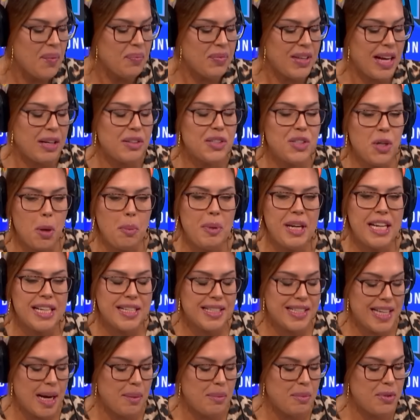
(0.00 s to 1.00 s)
Now, Dominique
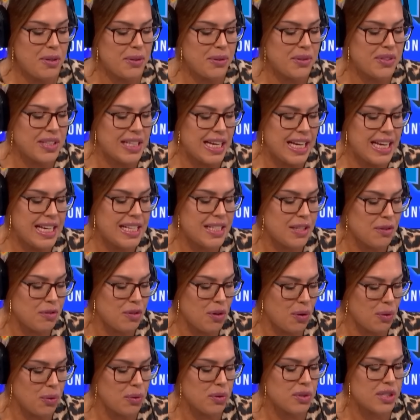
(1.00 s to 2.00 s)
Samuels is, of
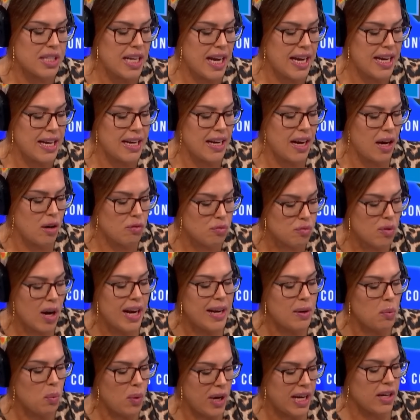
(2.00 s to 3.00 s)
course, a
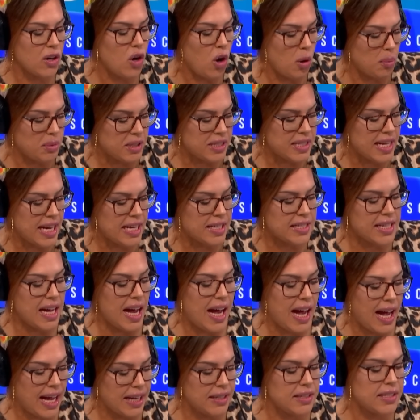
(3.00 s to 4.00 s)
right-wing commentator
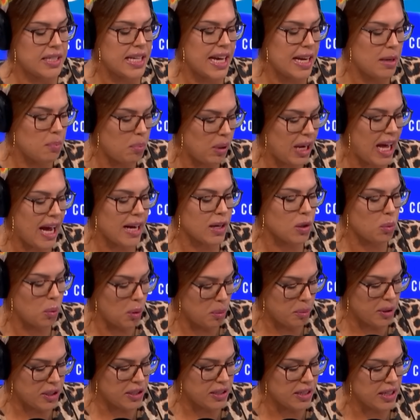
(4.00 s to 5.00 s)
and a black
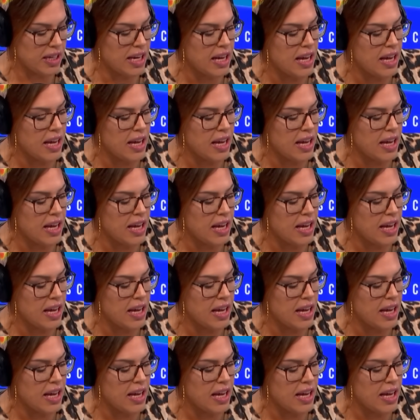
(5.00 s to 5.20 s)
woman.